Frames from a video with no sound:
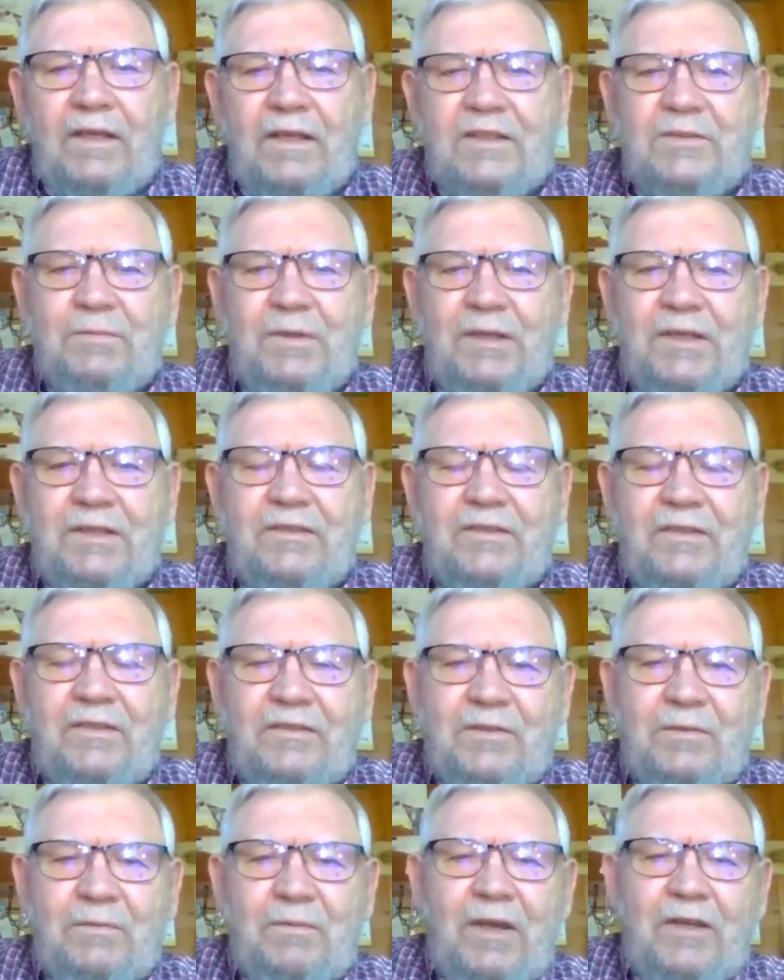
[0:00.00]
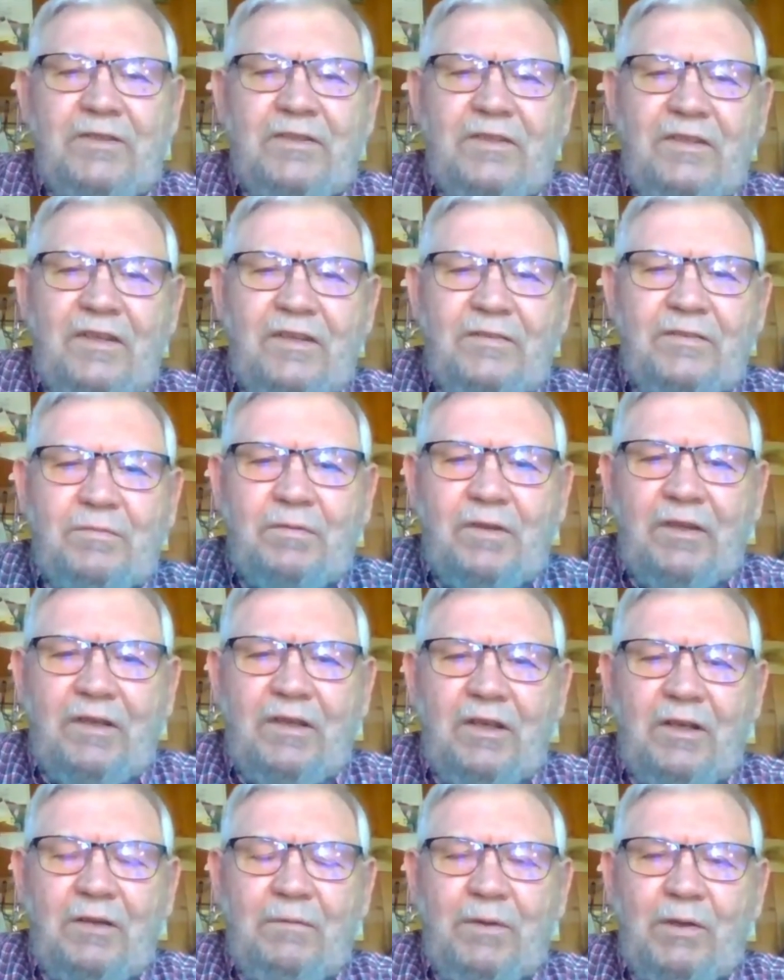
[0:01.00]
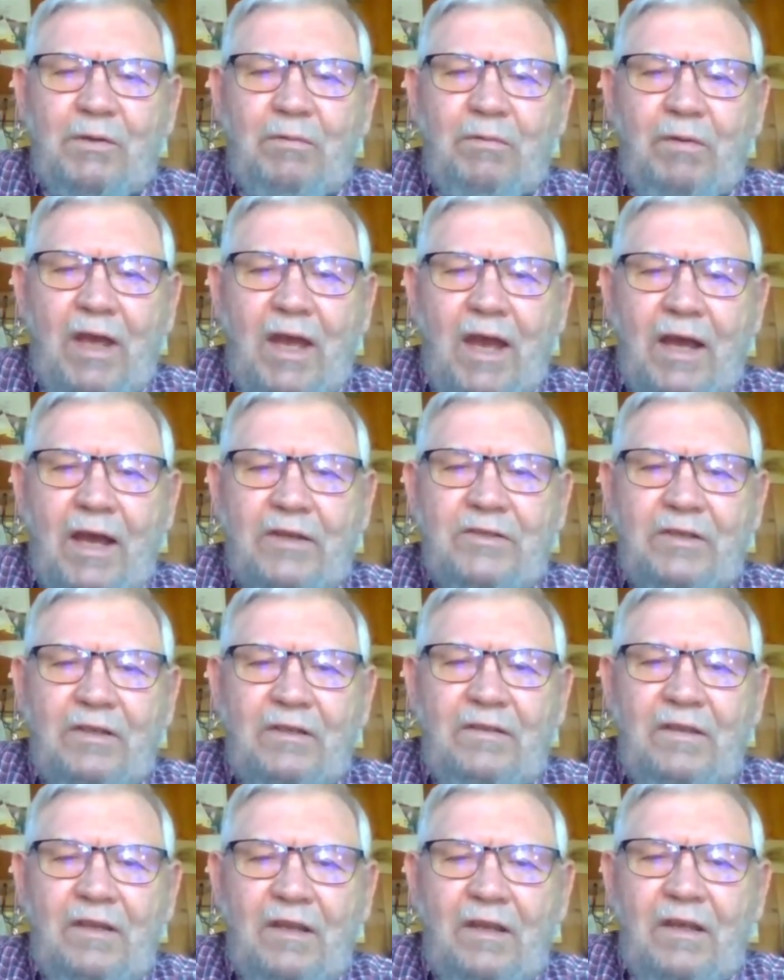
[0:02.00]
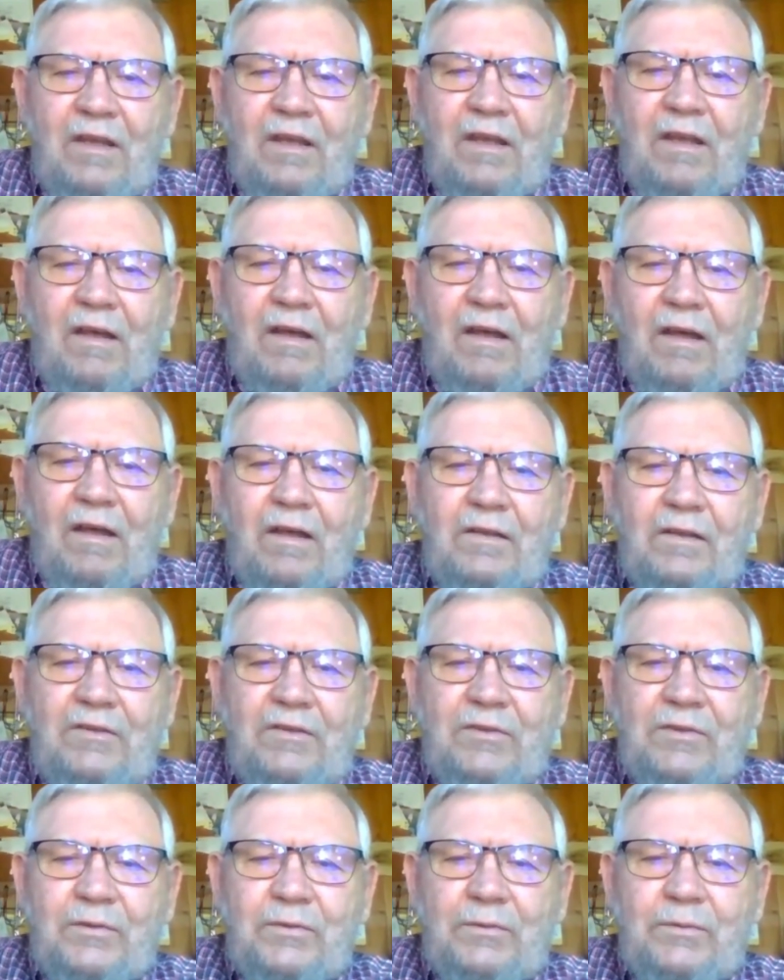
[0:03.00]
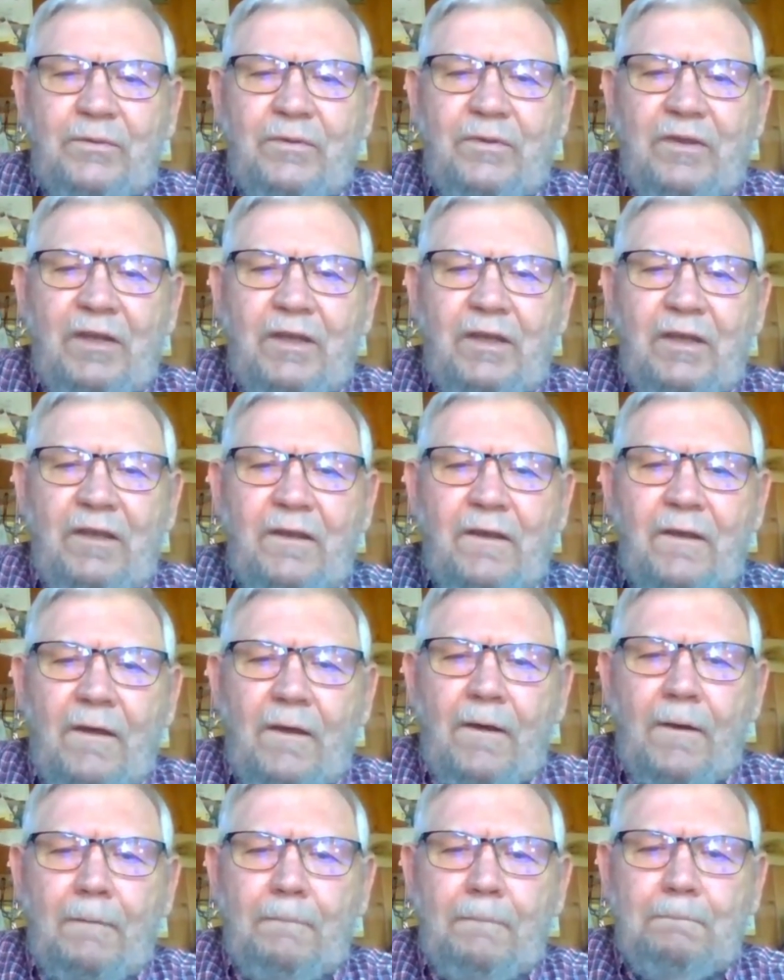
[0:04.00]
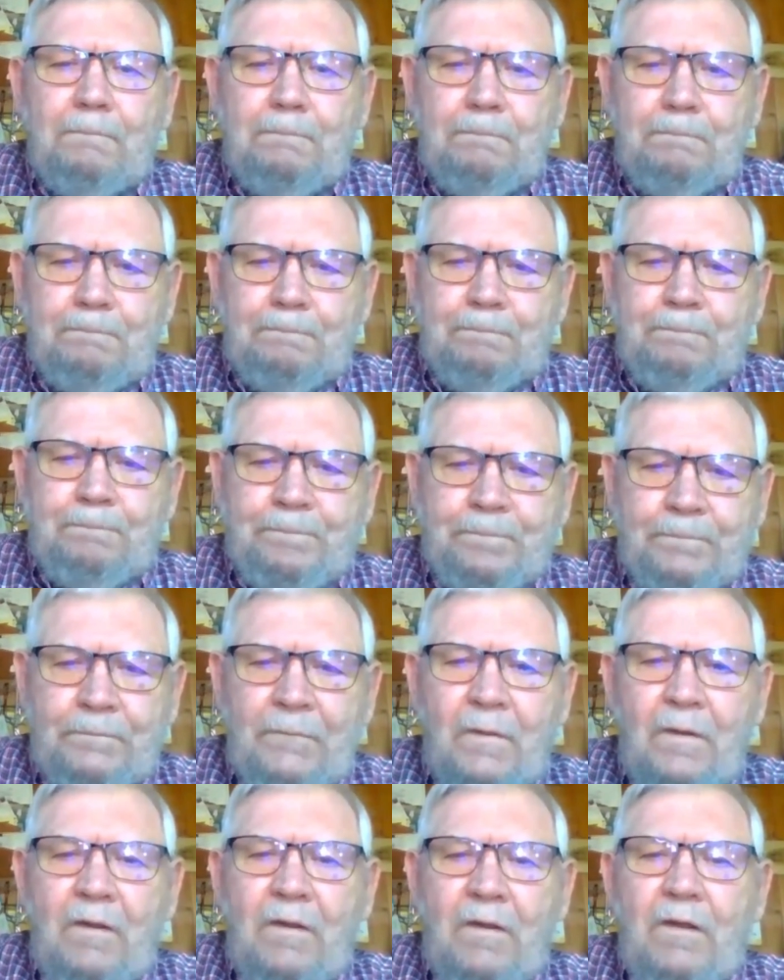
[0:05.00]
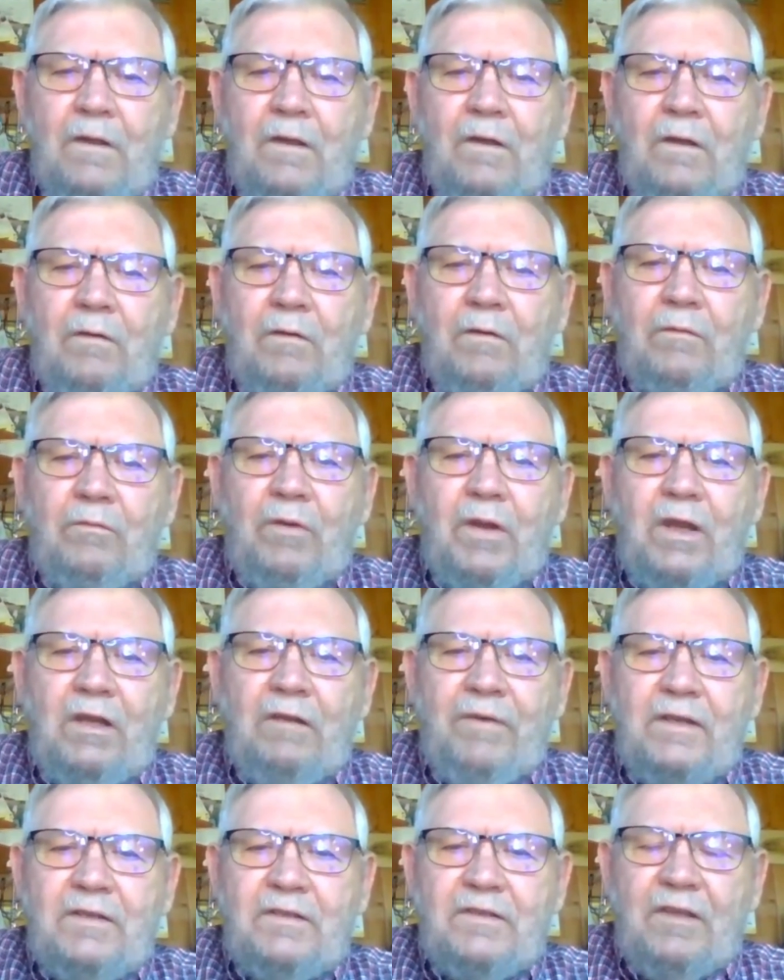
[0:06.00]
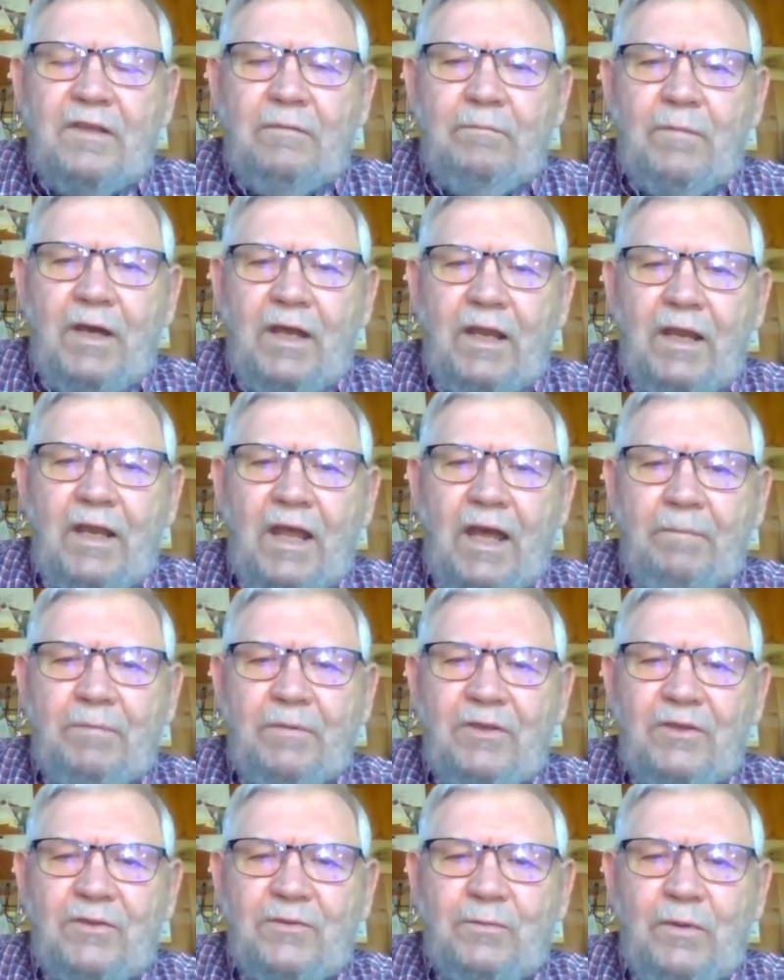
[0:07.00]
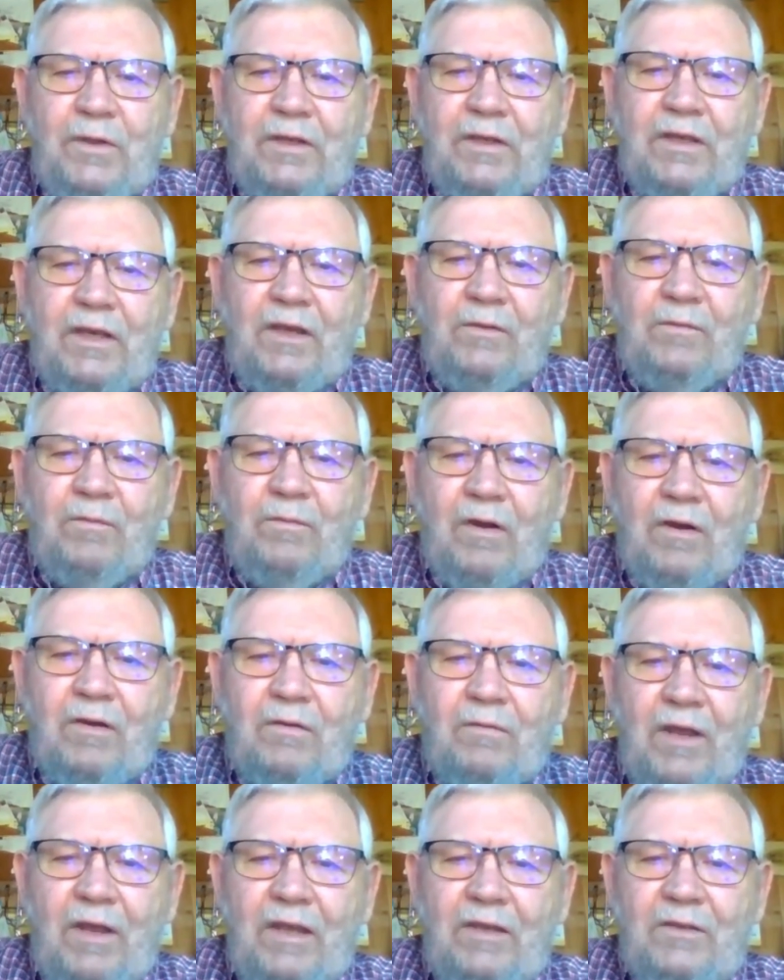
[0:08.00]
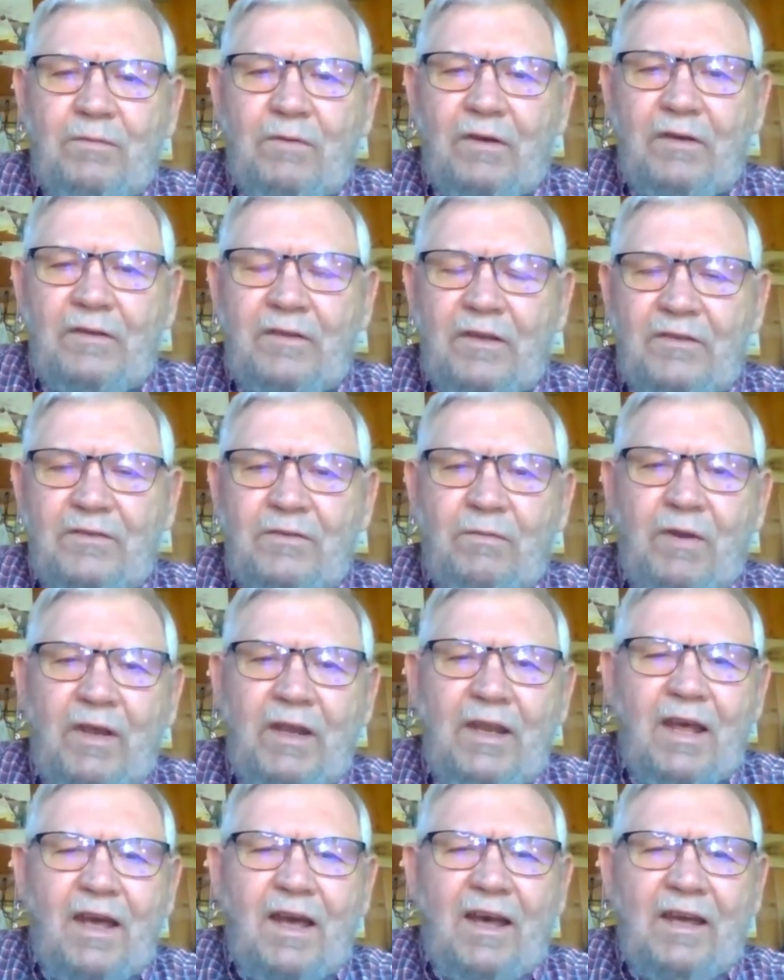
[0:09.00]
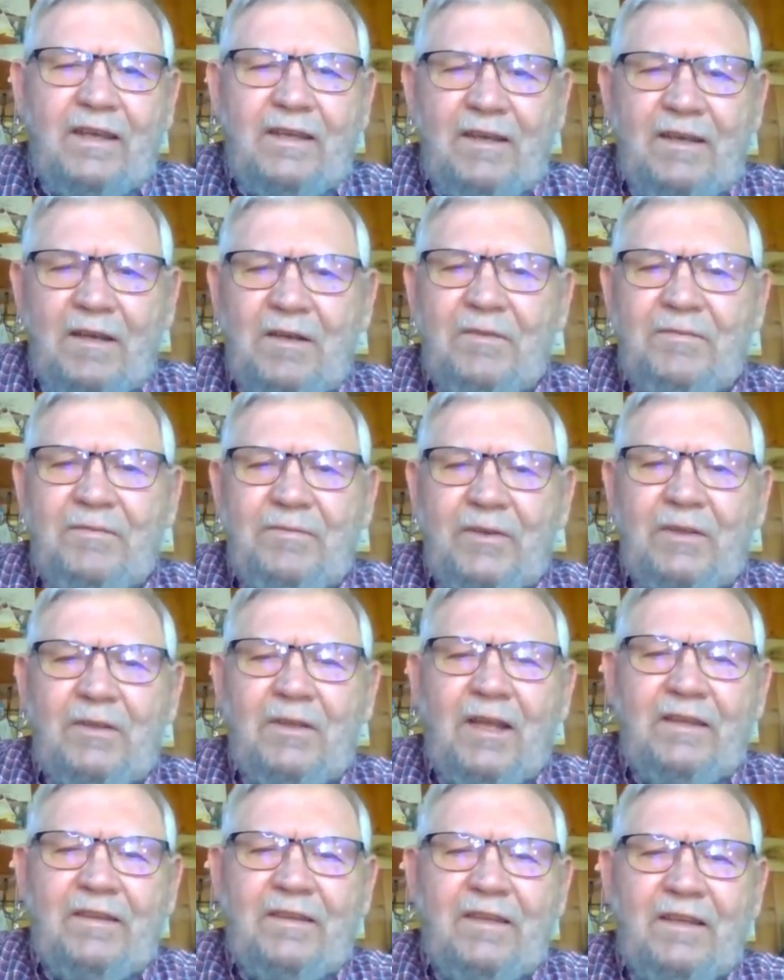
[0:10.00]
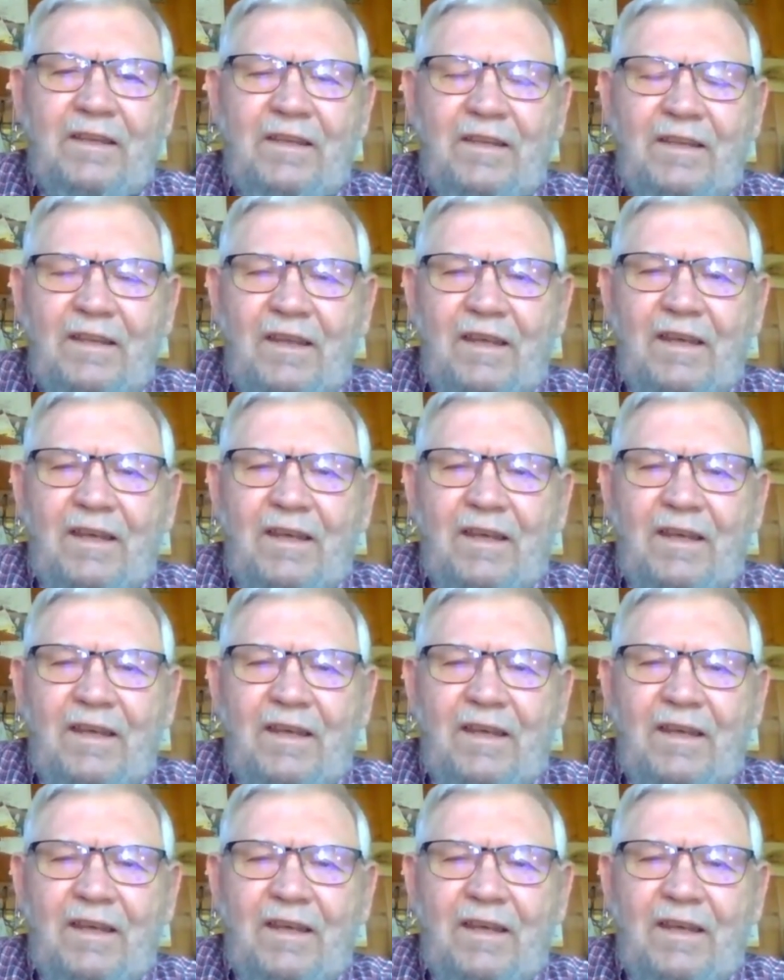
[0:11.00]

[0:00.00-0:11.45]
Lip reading: next week's situation is really going to be a reaction to the rain event that might happen this weekend, where it rains, where it doesn't rain. I kind of feel like that